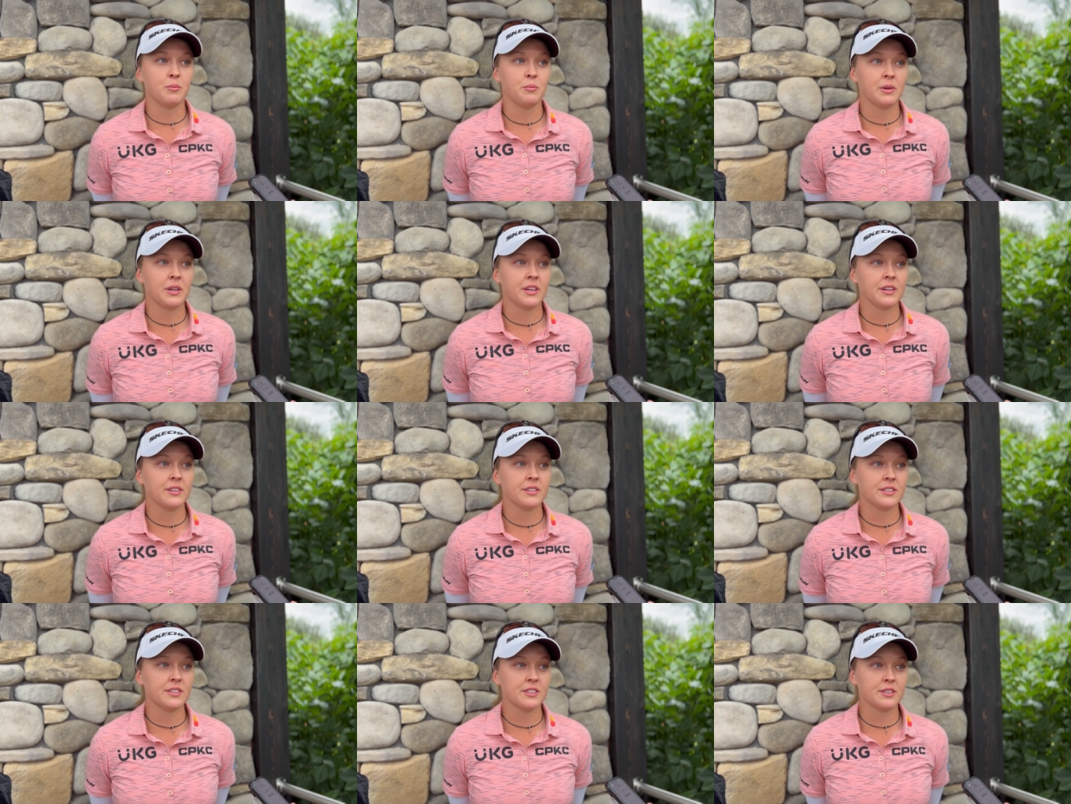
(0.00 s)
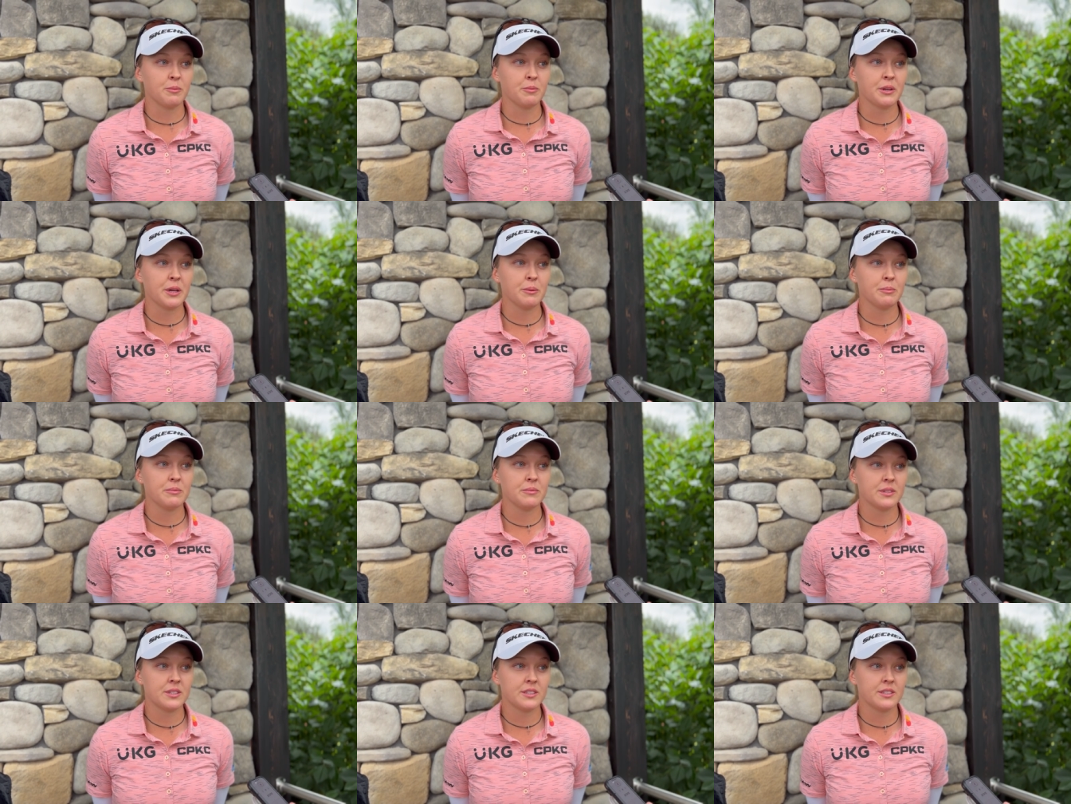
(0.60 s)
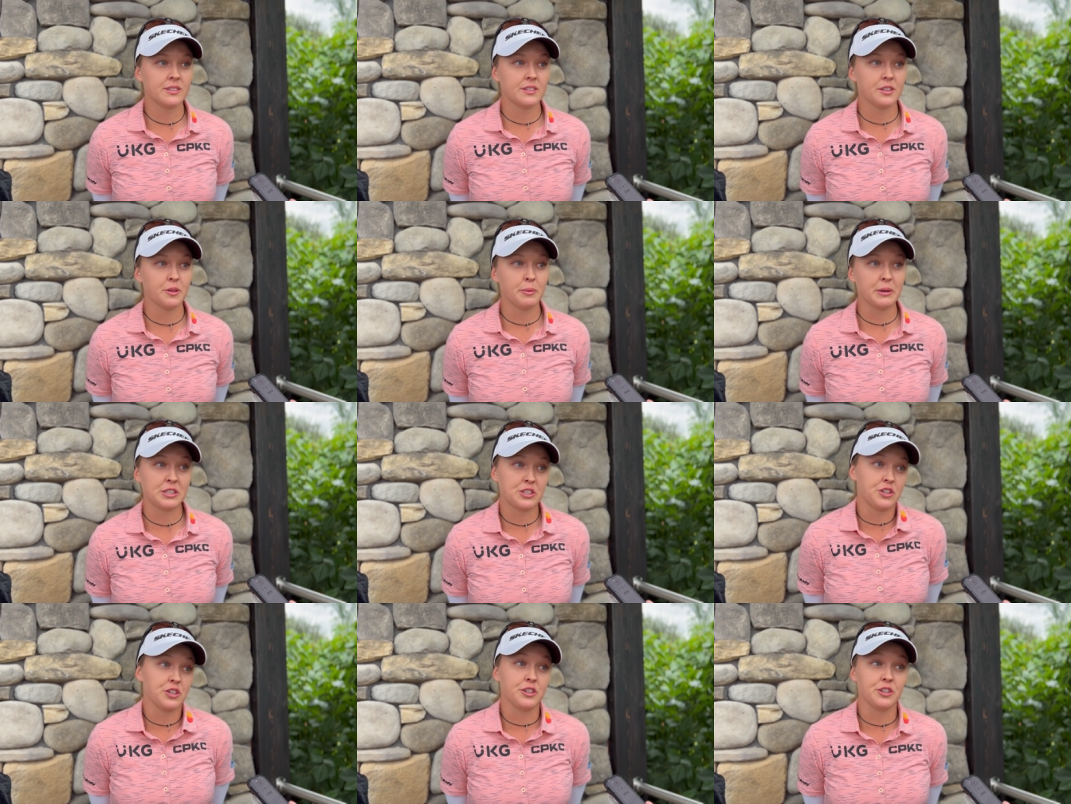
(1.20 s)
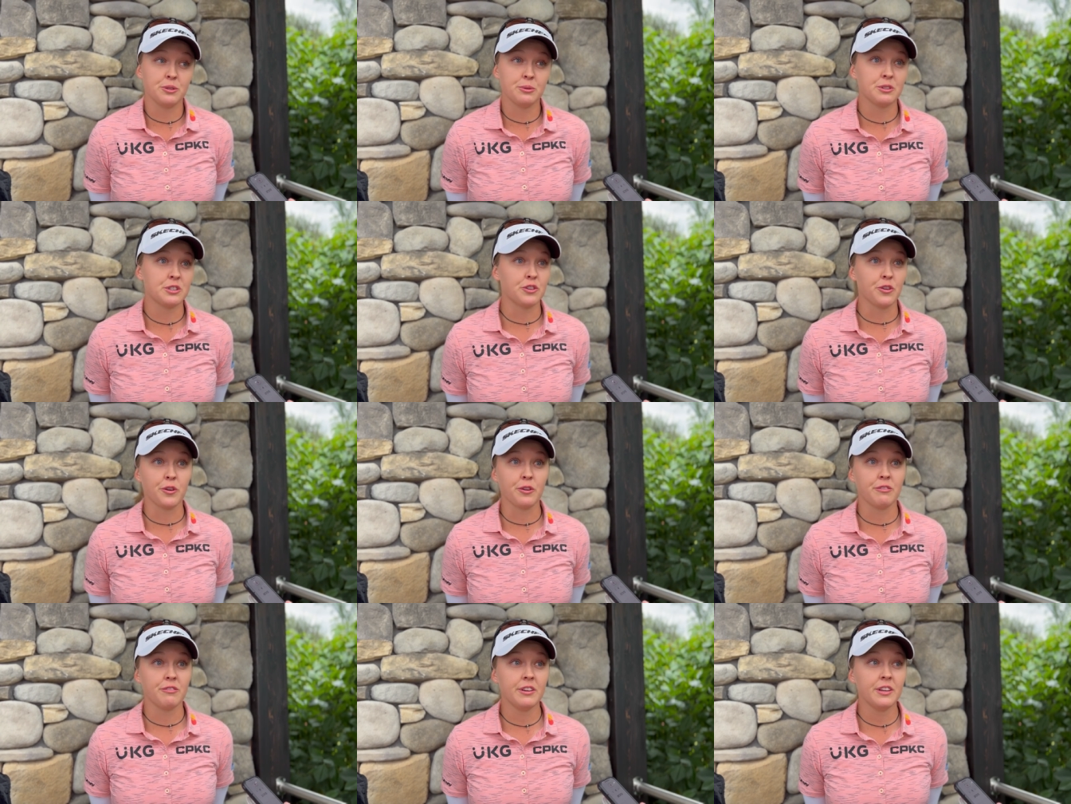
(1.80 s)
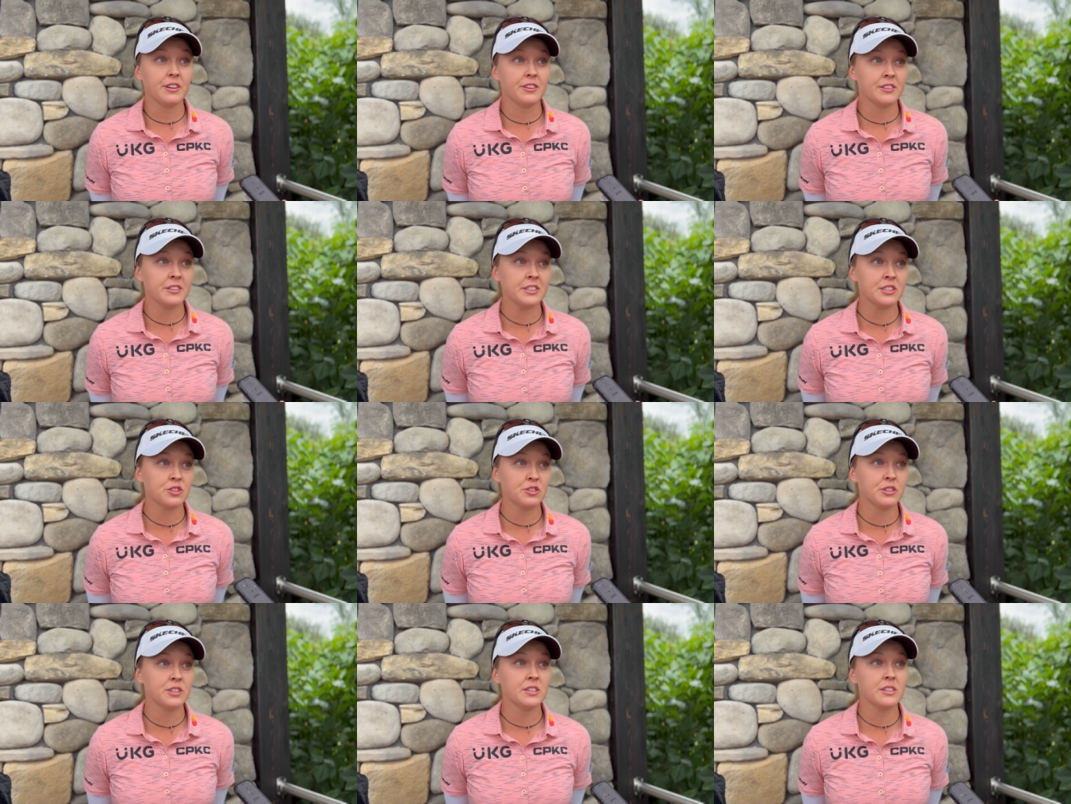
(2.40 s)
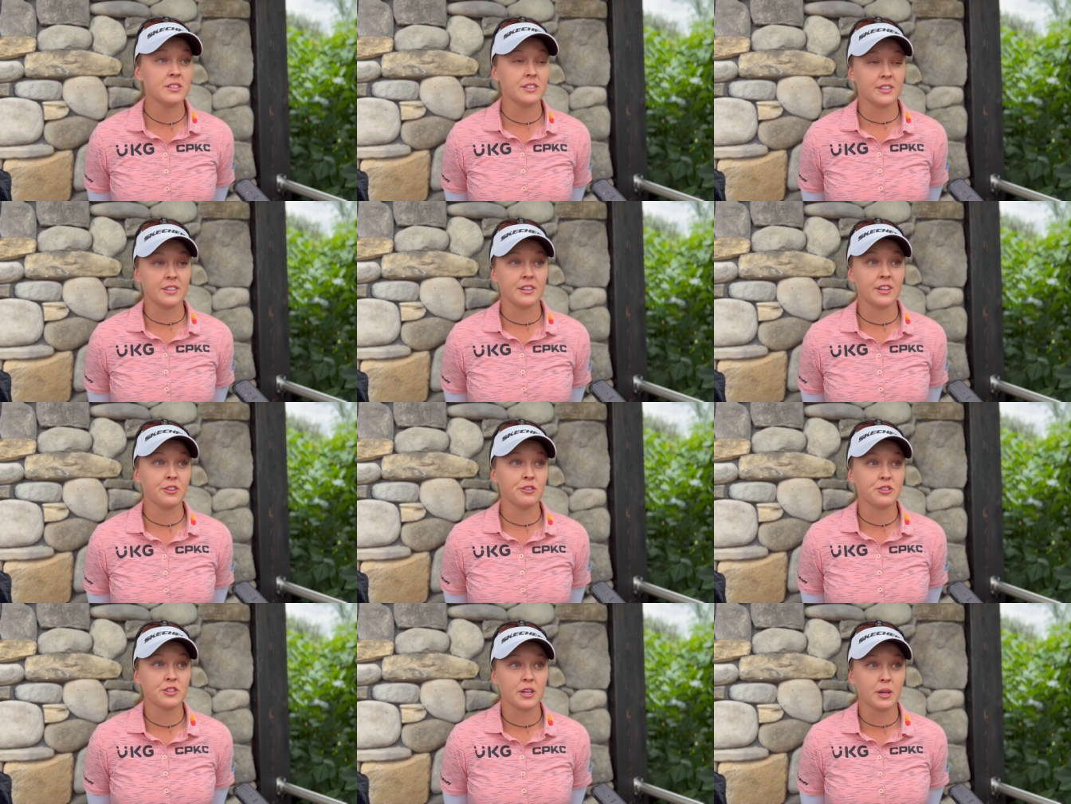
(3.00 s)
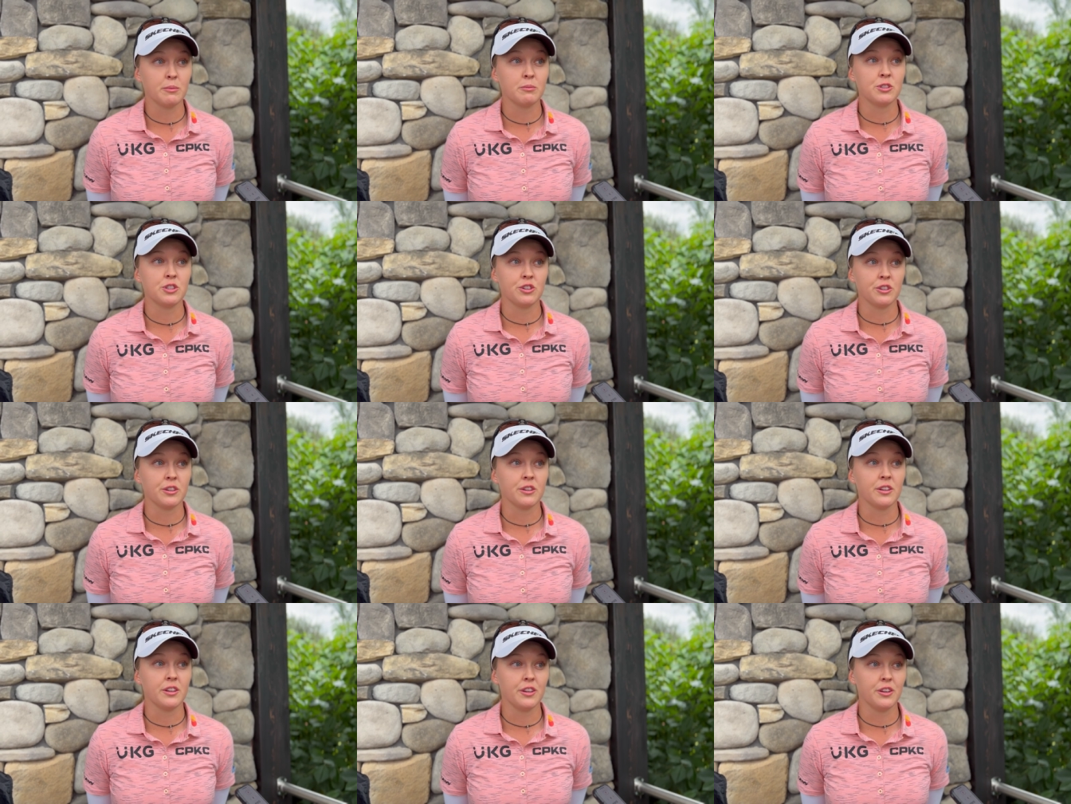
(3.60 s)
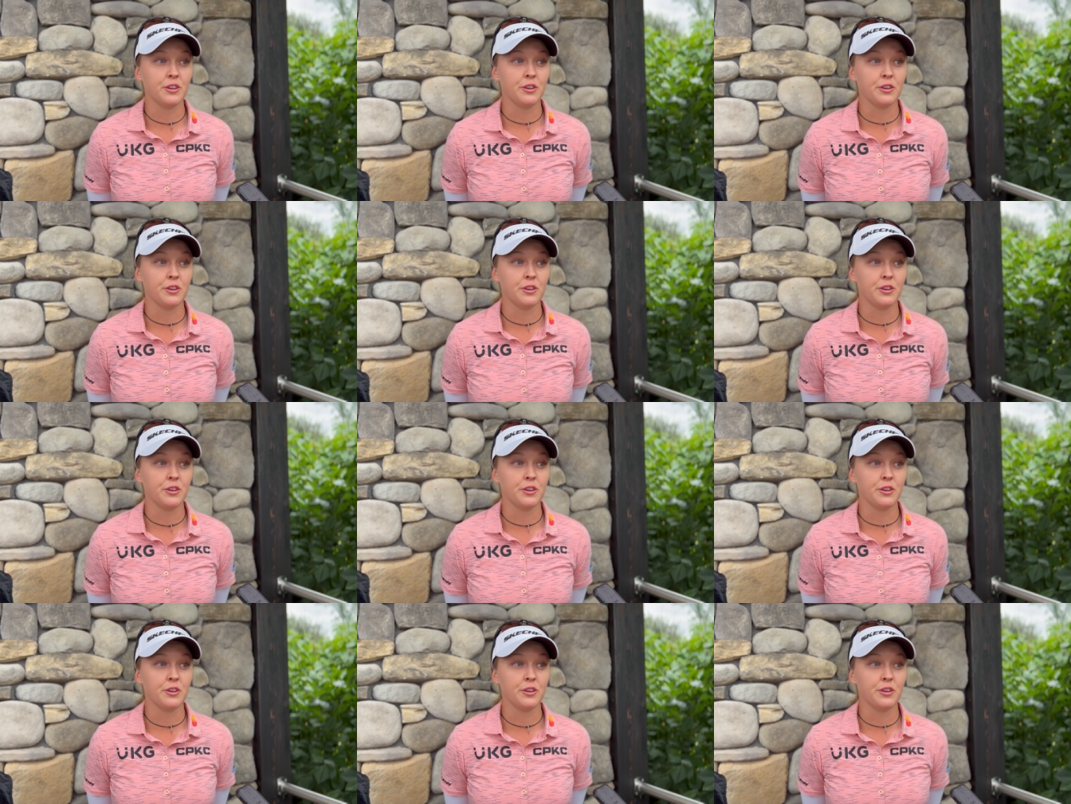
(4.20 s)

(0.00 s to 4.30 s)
because sometimes the best you can do is 30 feet on these greens and other times you can,